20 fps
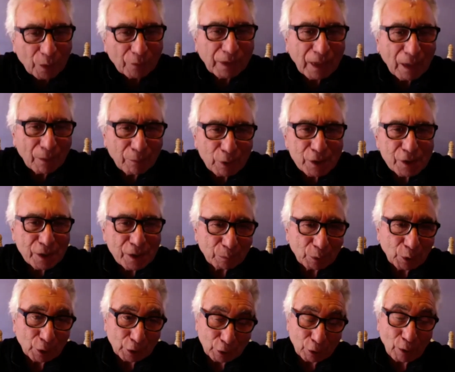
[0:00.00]
covered some
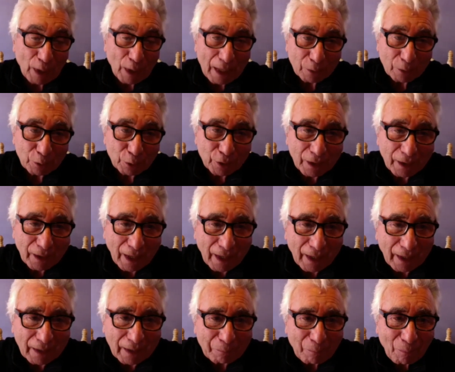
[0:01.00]
good ground
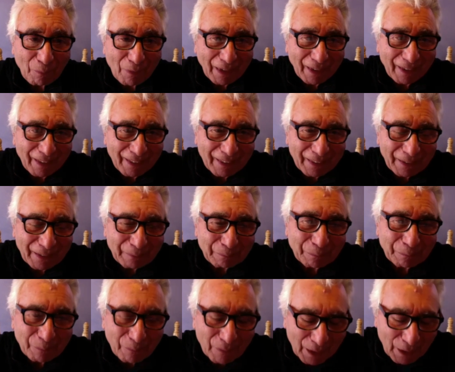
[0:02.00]
today.
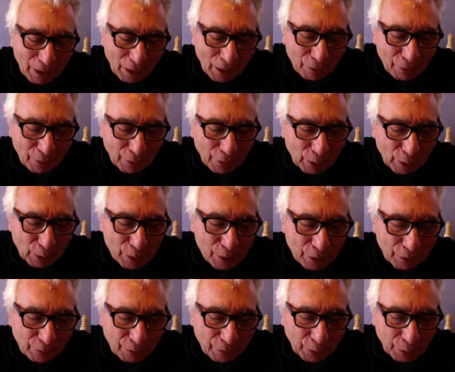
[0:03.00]
For those
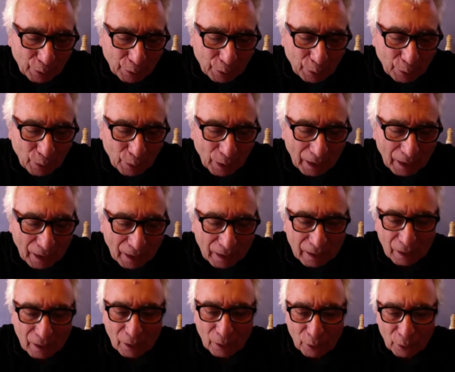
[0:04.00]
of you
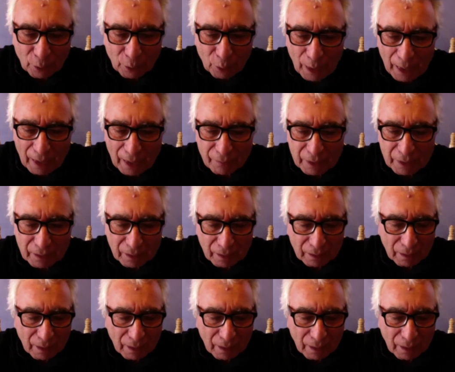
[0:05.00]
who haven't